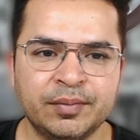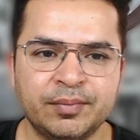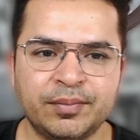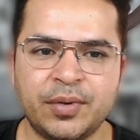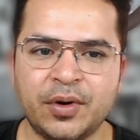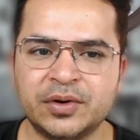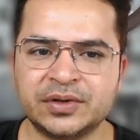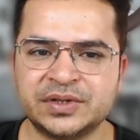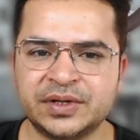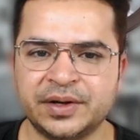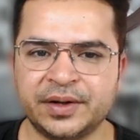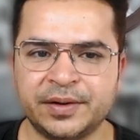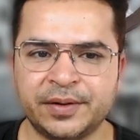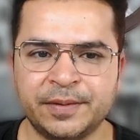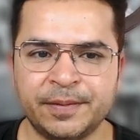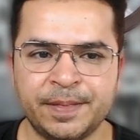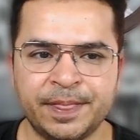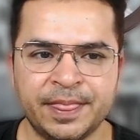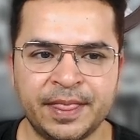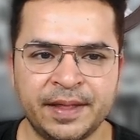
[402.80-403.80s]
pause here.
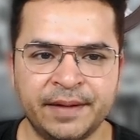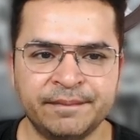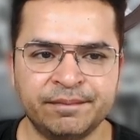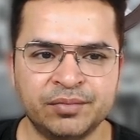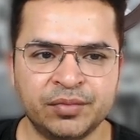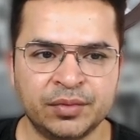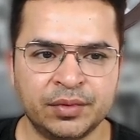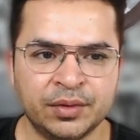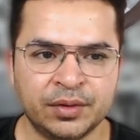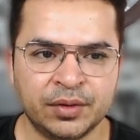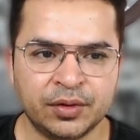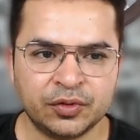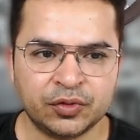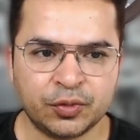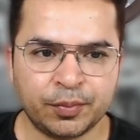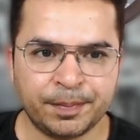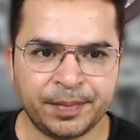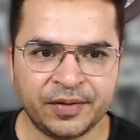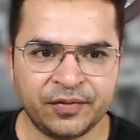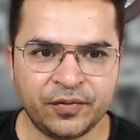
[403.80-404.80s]
So
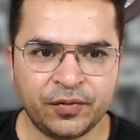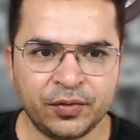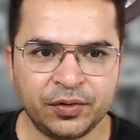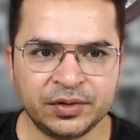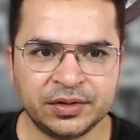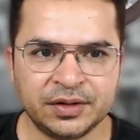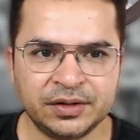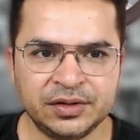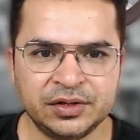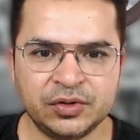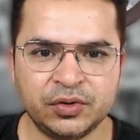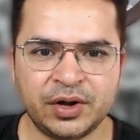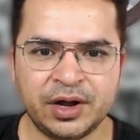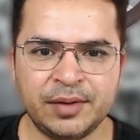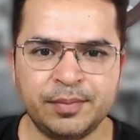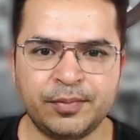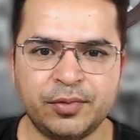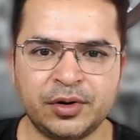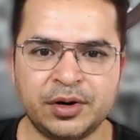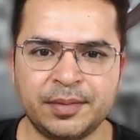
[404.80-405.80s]
before this you can
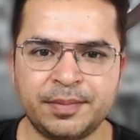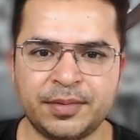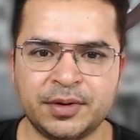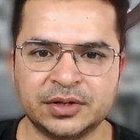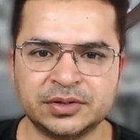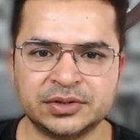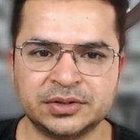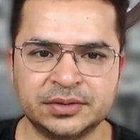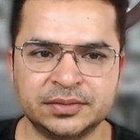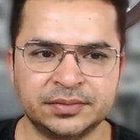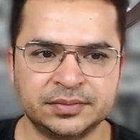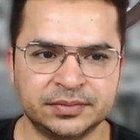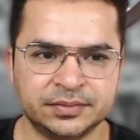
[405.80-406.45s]
put a pause.